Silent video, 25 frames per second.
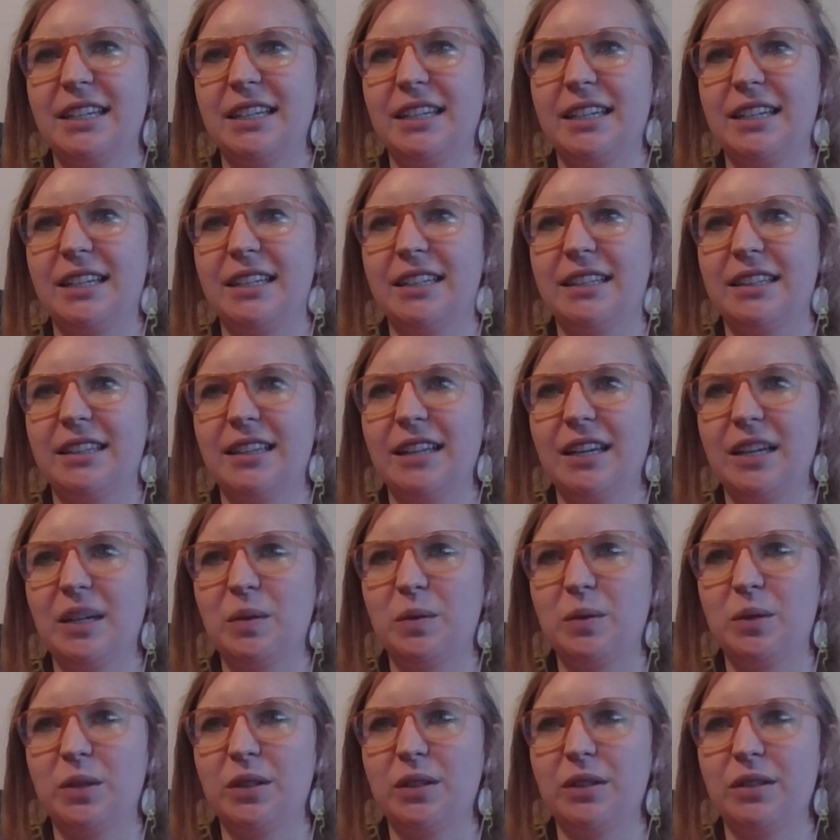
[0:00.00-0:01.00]
and
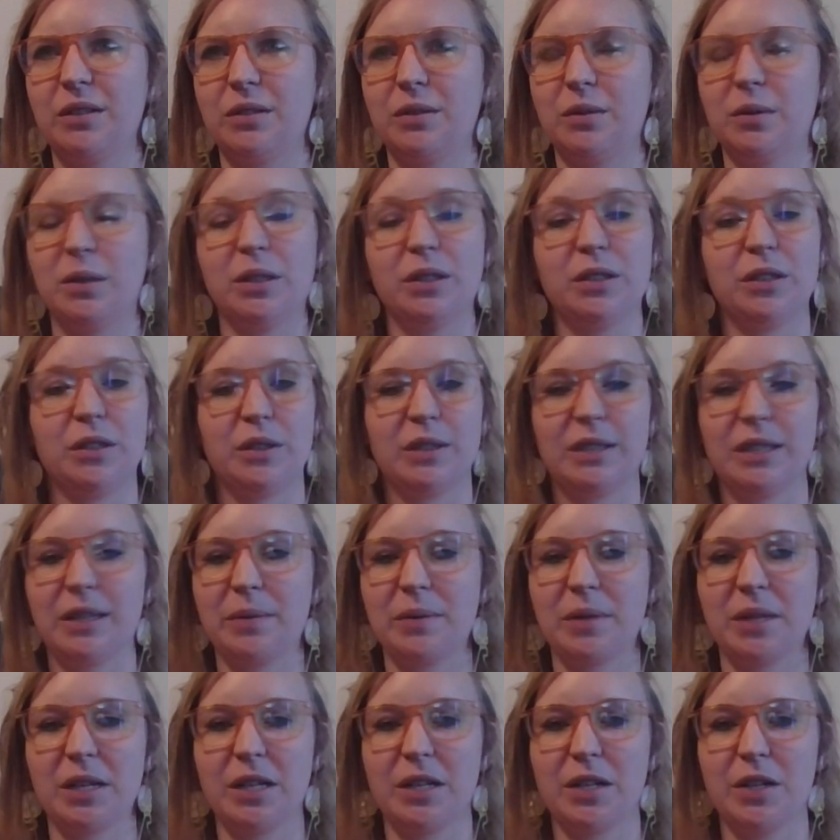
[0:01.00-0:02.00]
then we'll we'll do
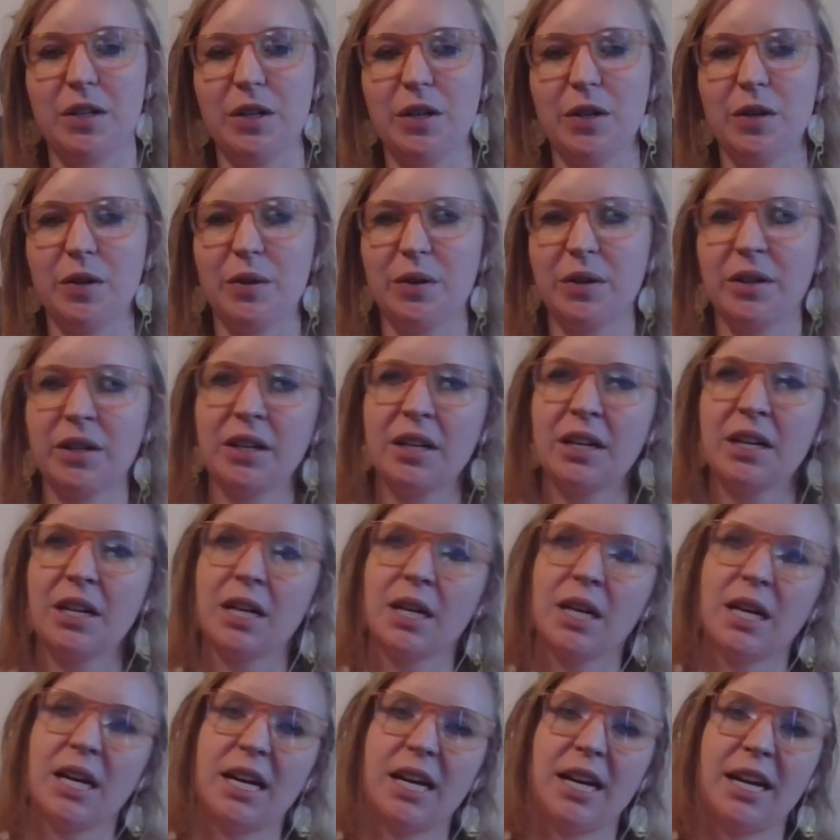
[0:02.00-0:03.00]
something new.
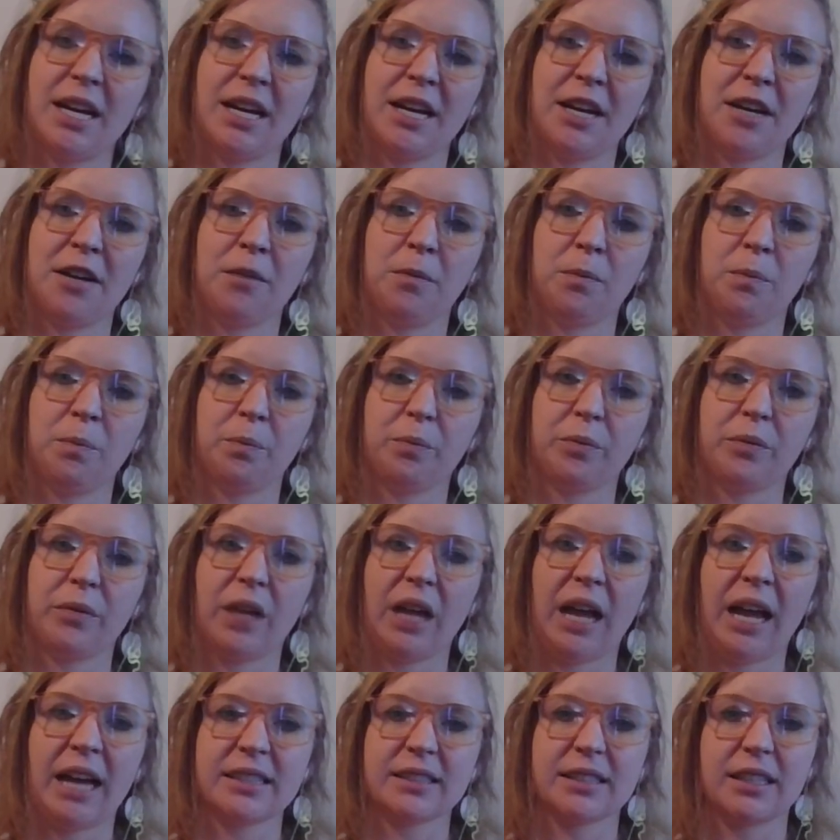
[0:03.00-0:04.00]
Um,
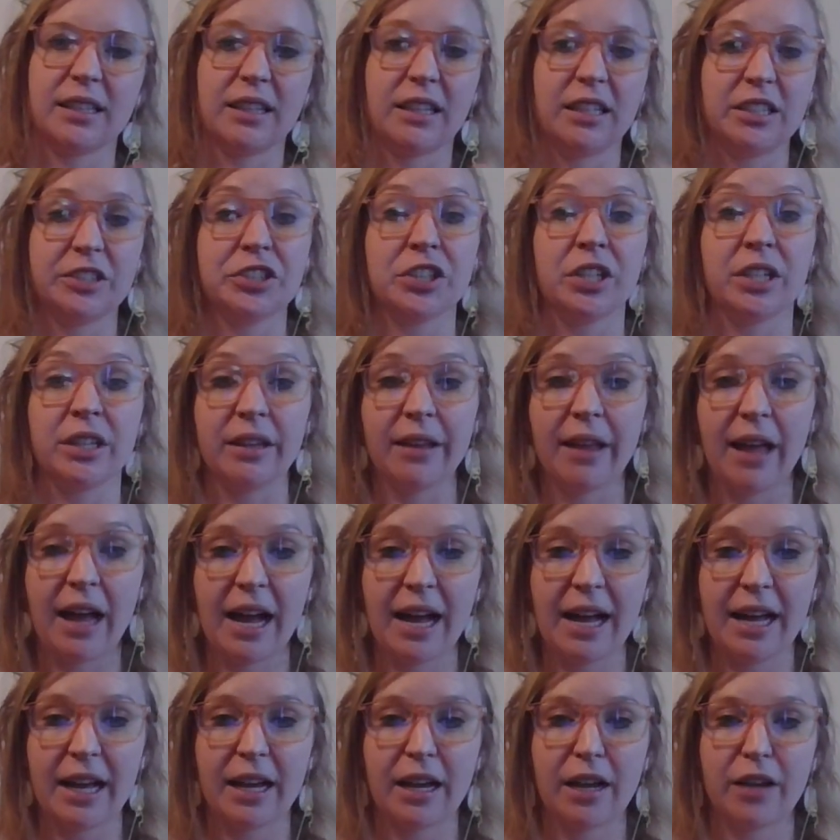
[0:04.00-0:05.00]
Ask Alicia
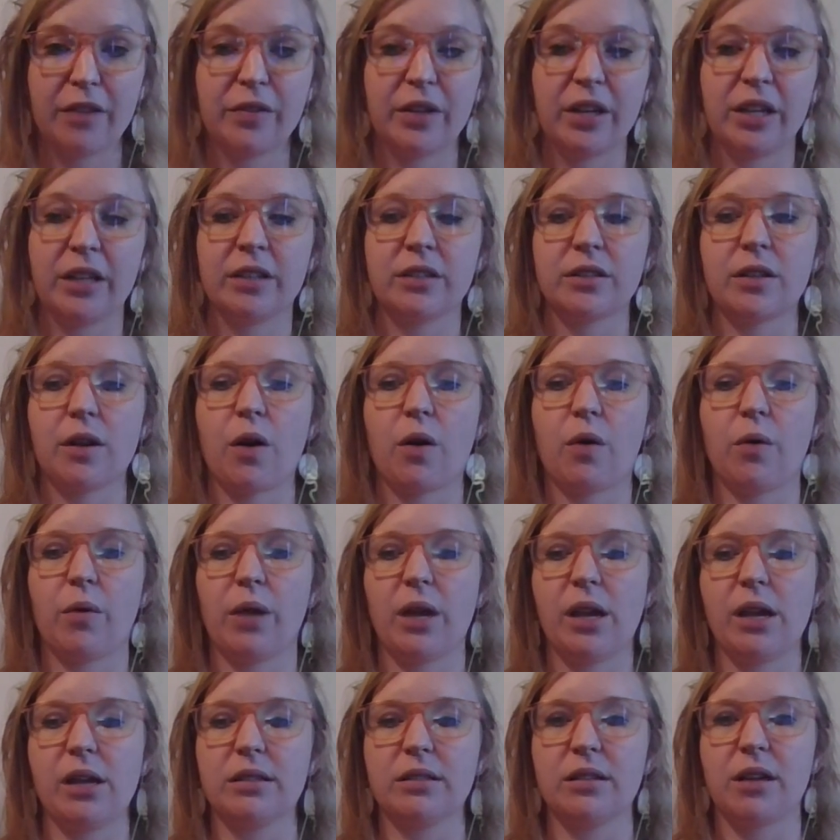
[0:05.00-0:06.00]
Live is
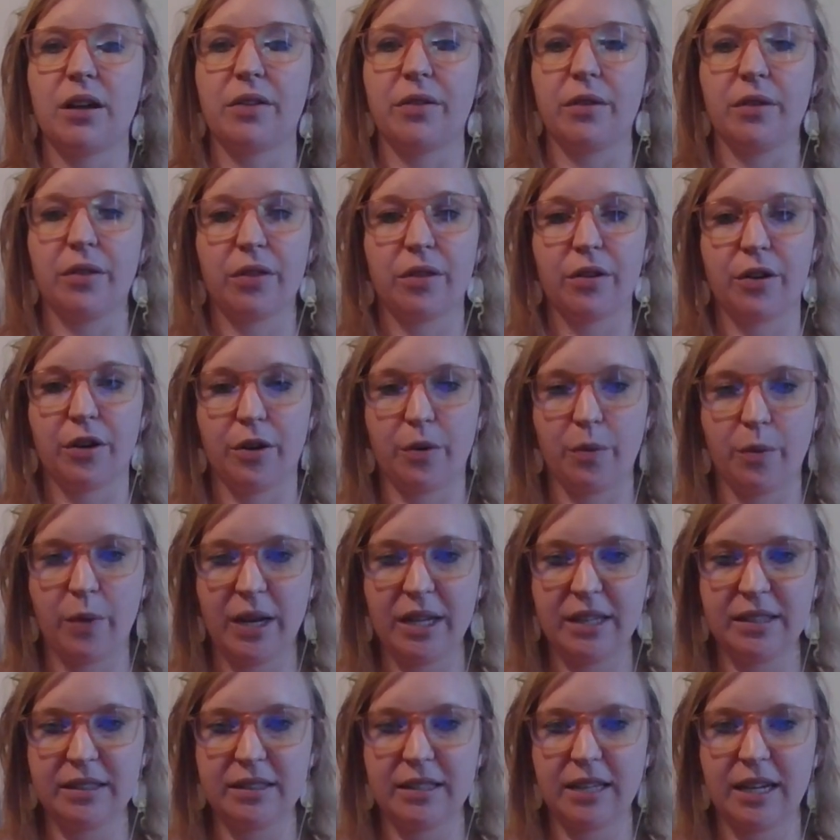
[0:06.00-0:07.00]
always on the third
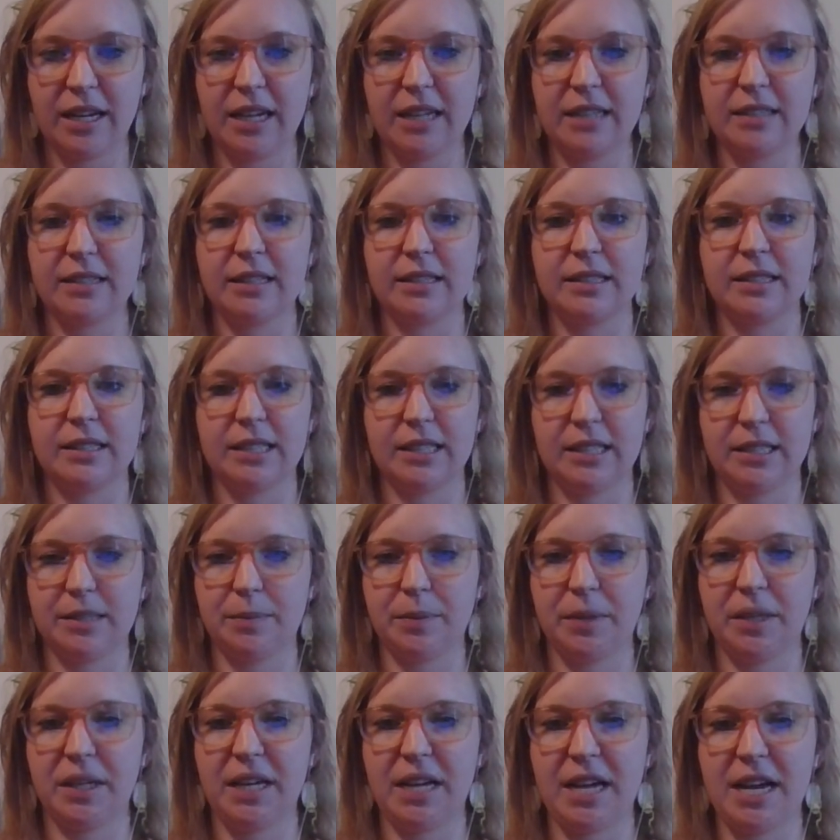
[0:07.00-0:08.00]
Wednesdays at 6
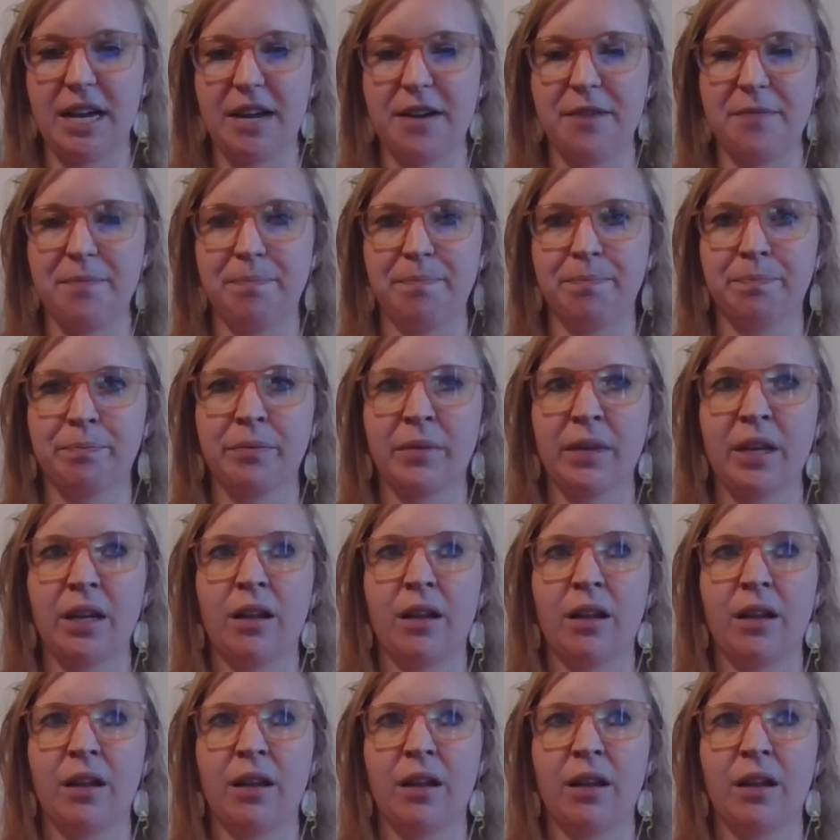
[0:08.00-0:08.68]
p.m.